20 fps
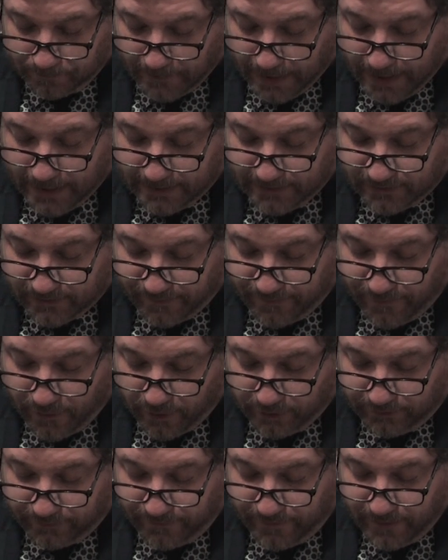it's the
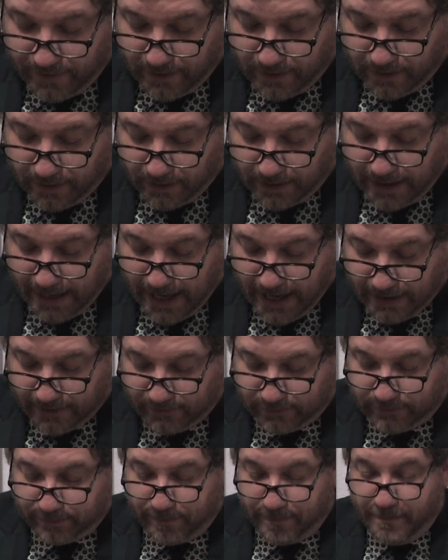first fill
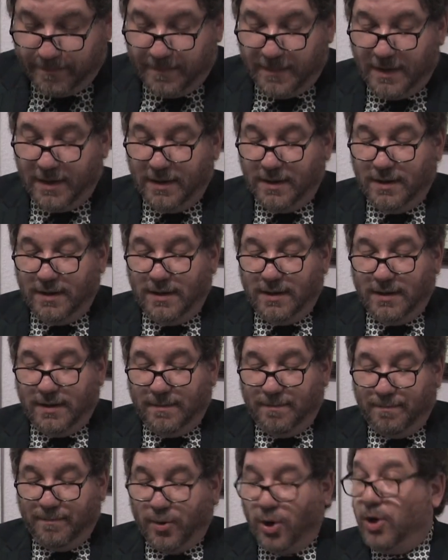
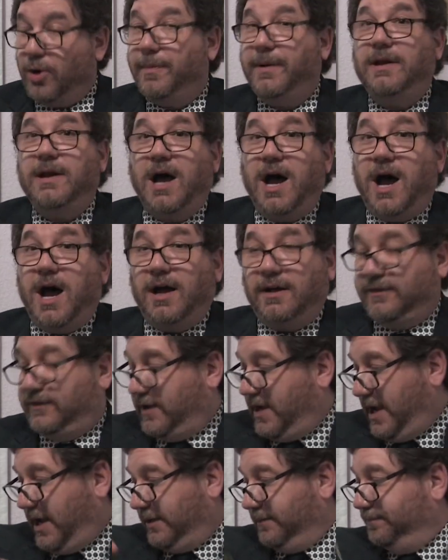ex-bourbon
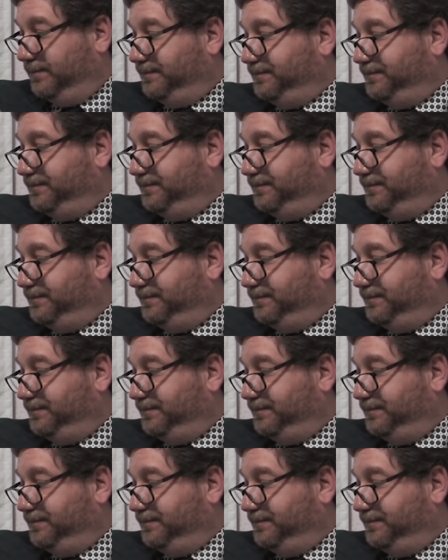hogshead.